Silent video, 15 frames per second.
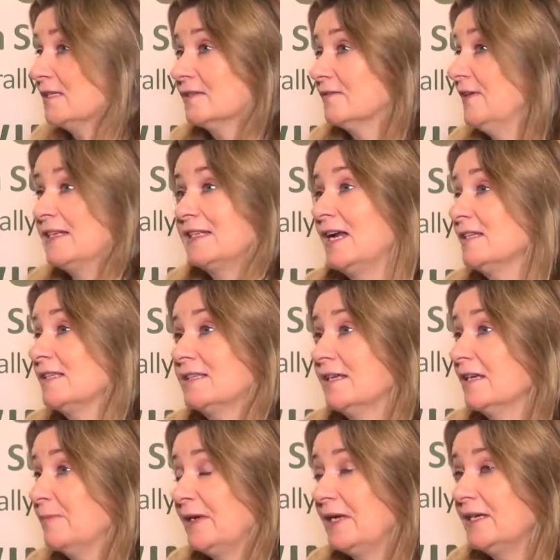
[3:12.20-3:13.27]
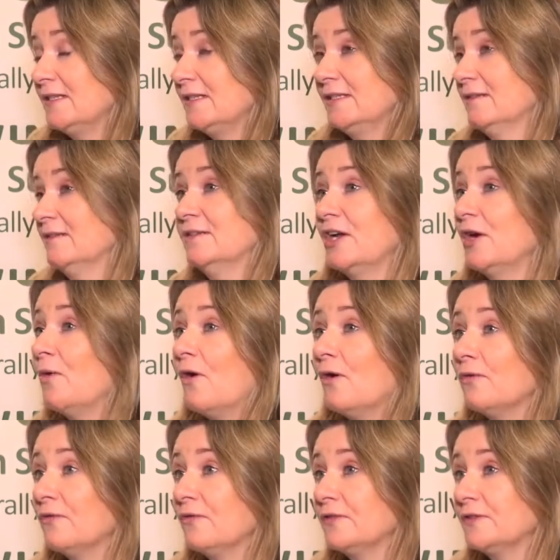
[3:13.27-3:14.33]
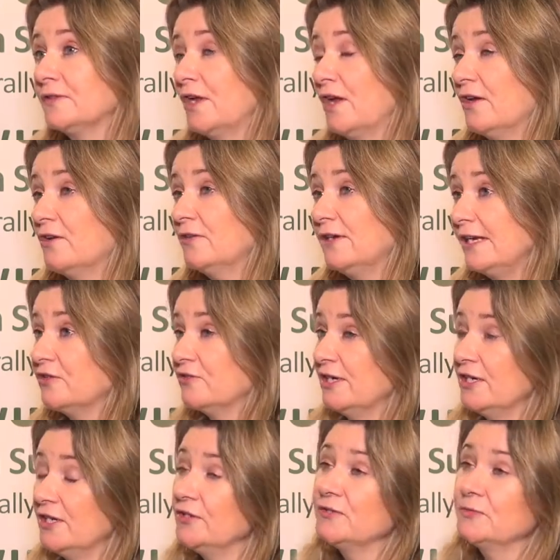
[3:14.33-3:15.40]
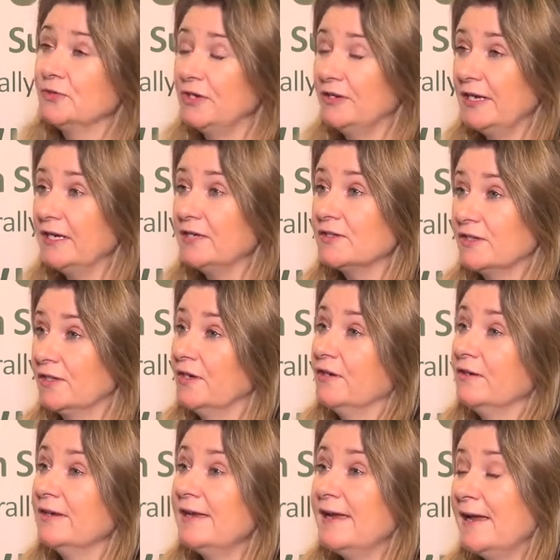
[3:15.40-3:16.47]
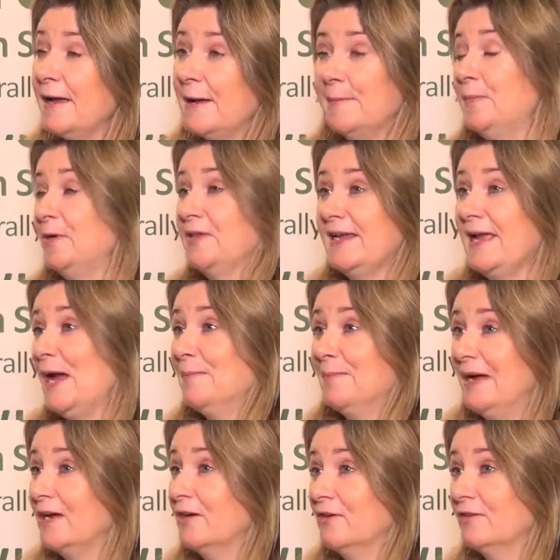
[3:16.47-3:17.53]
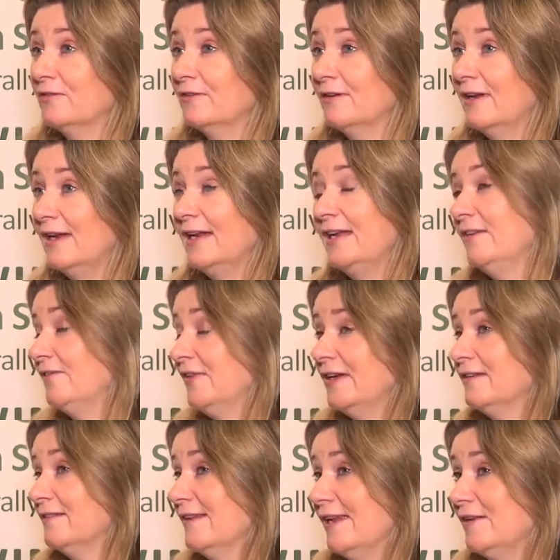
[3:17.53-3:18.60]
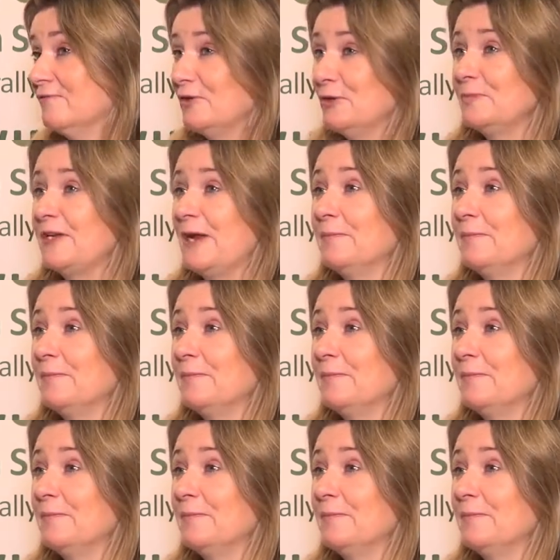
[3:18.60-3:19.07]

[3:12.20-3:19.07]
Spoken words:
it? It's fantastic, because it doesn't go off. So you literally use what you need to, put the cap back on, leave it in room